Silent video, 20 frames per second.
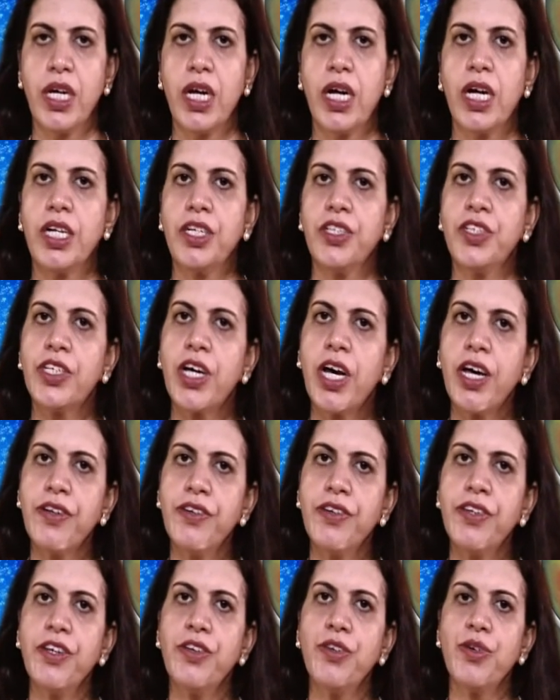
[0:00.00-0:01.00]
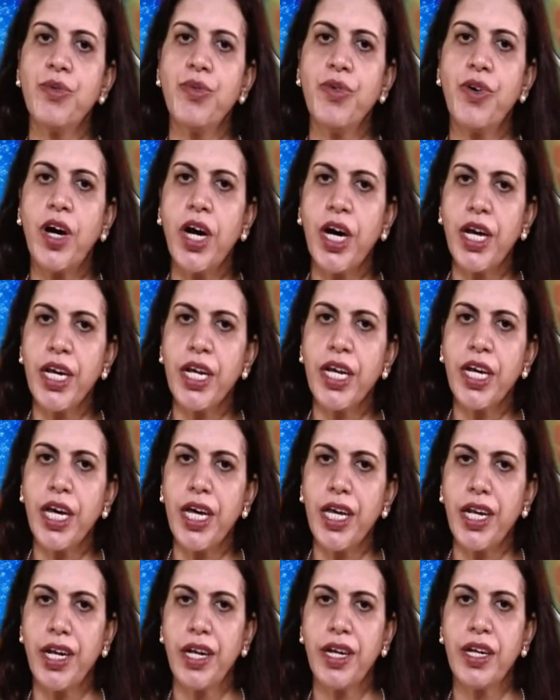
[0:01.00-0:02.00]
And chances of
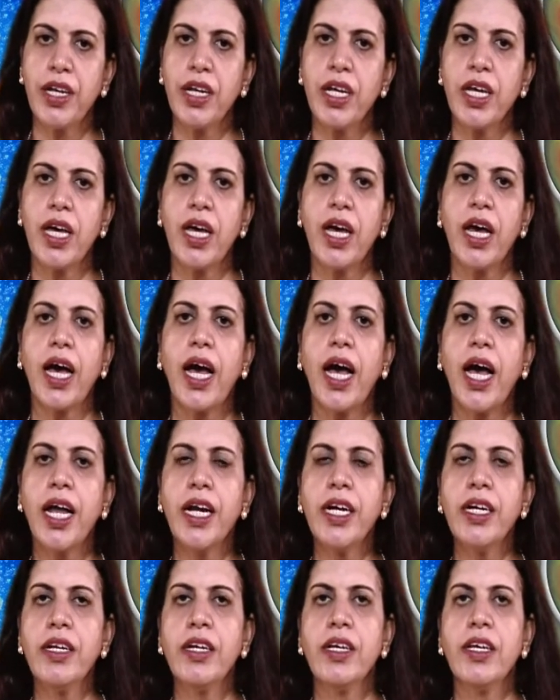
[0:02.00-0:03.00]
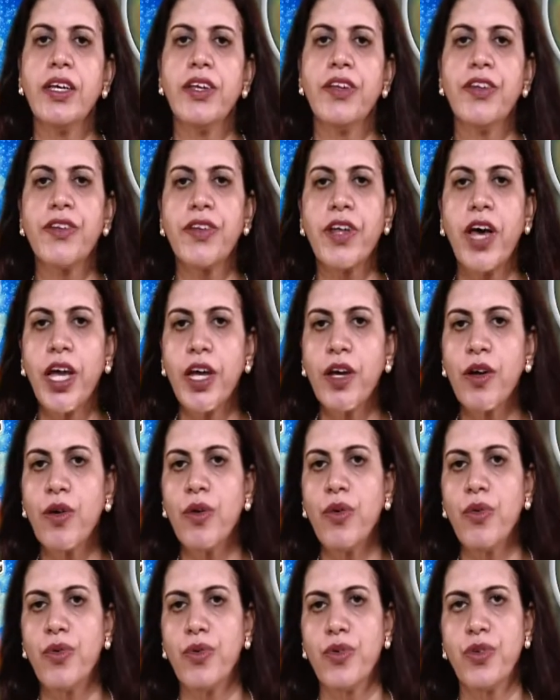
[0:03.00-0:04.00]
hurricane and
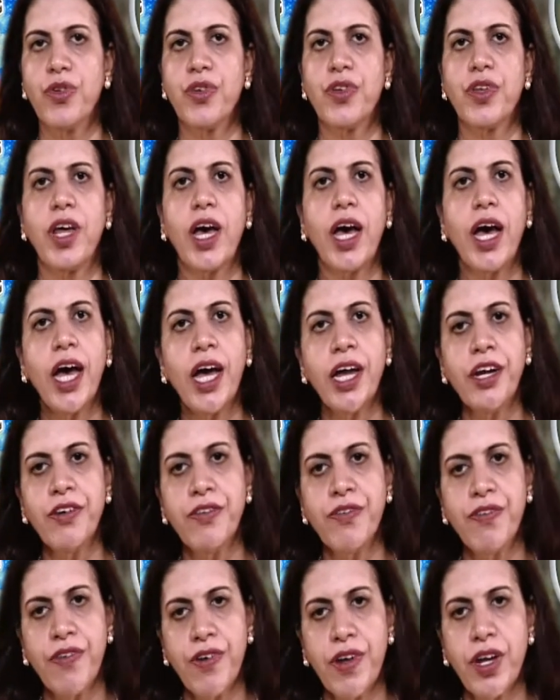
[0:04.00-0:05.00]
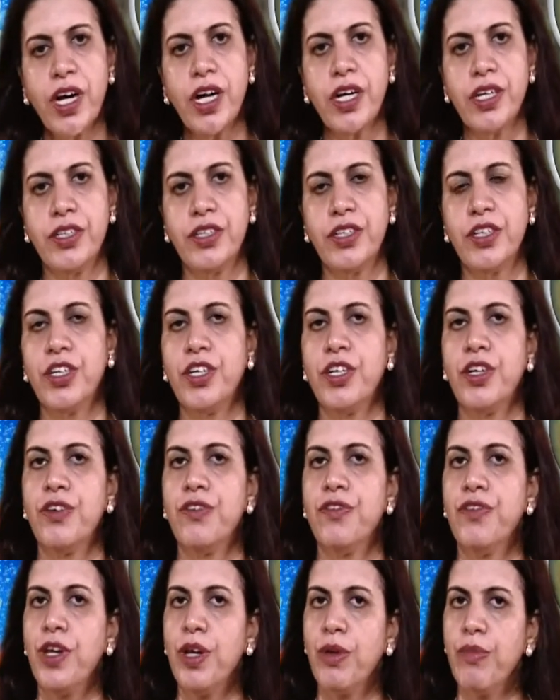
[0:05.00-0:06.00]
cyclones and flood
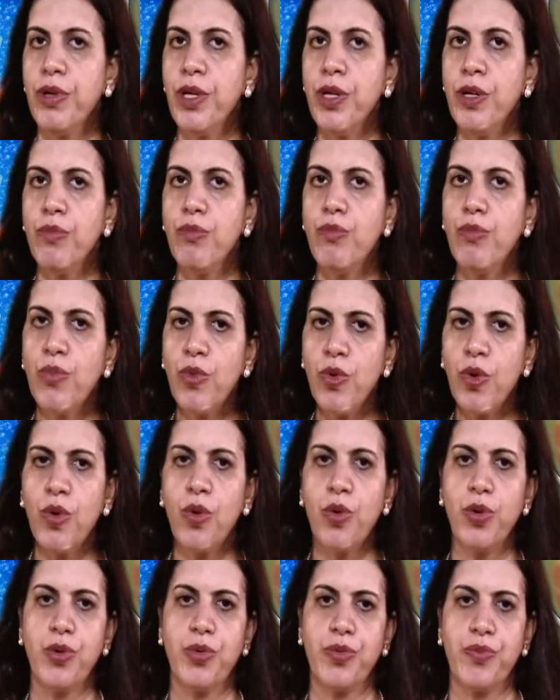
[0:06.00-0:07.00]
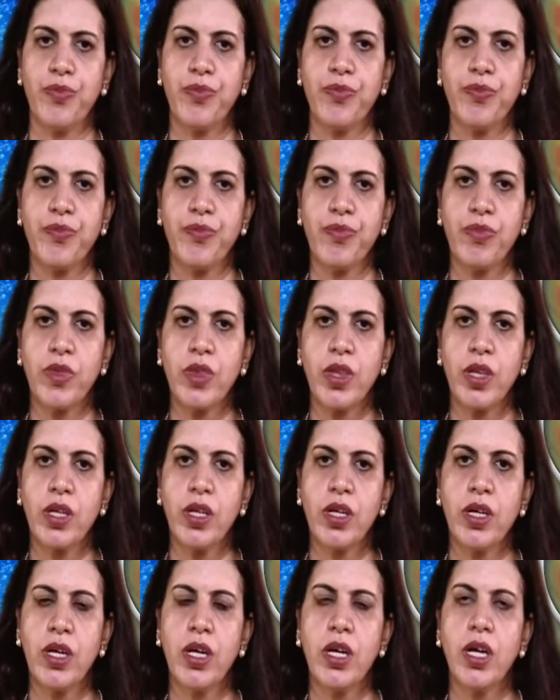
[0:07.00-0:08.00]
will be more.
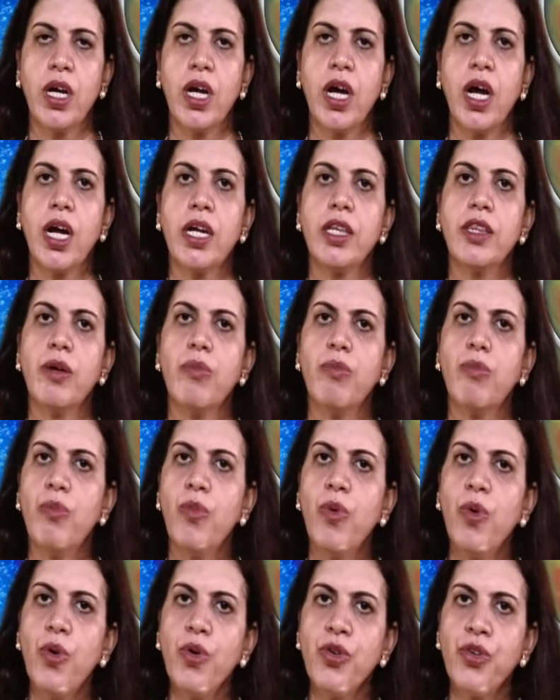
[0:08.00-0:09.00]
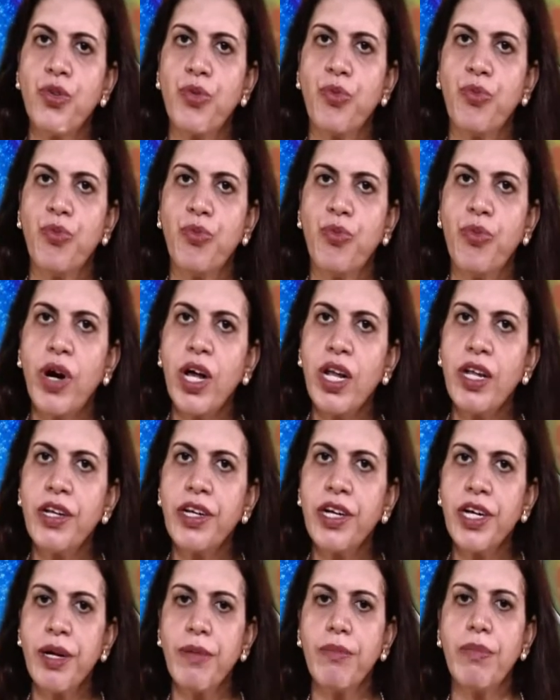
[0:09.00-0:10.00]
And the most
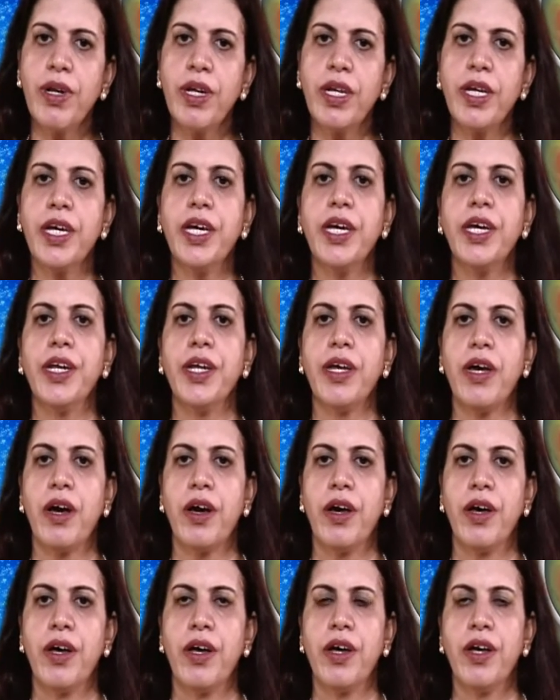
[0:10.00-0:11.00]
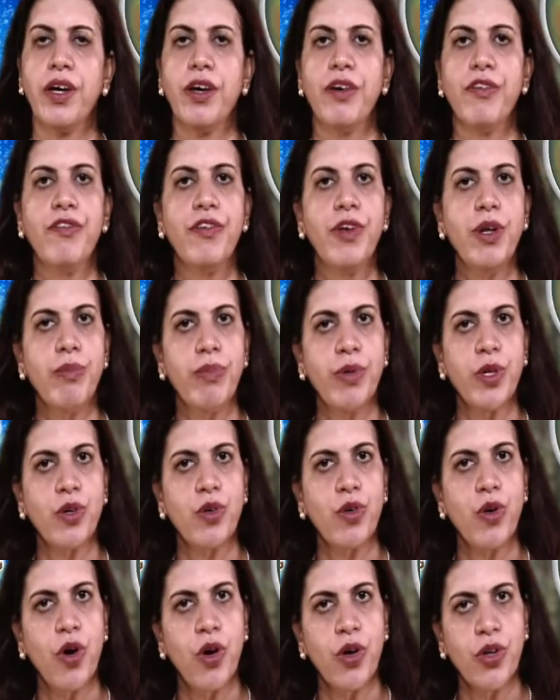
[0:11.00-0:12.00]
vulnerable area will be
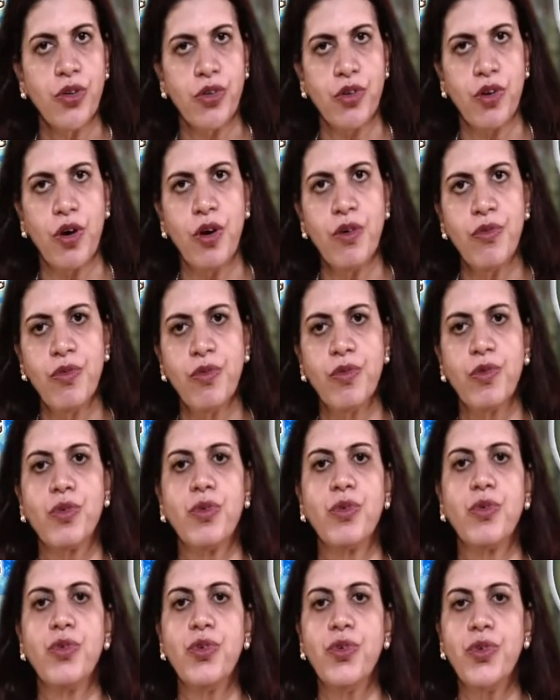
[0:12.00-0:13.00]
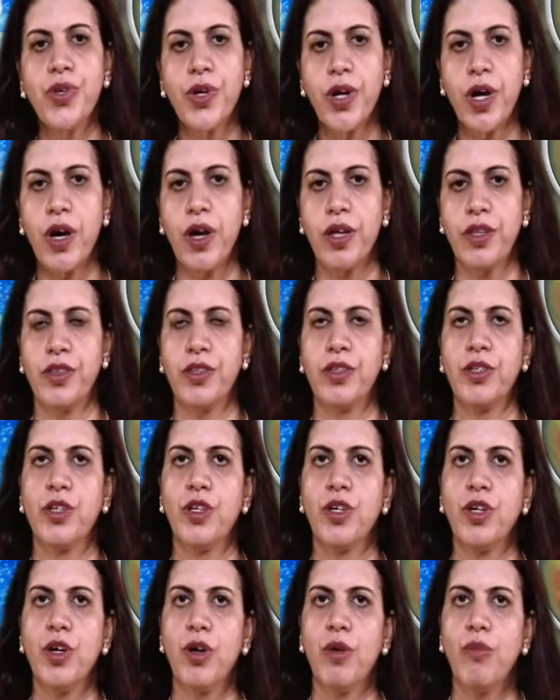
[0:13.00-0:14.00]
coast of Gujarat,
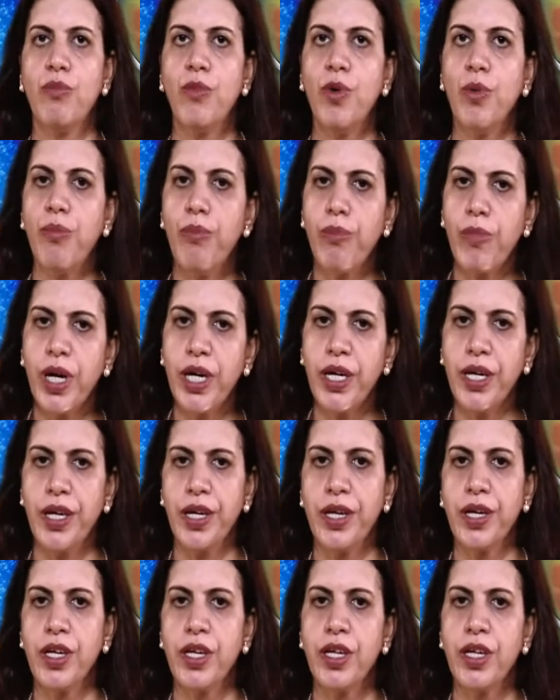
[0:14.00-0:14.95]
Mumbai,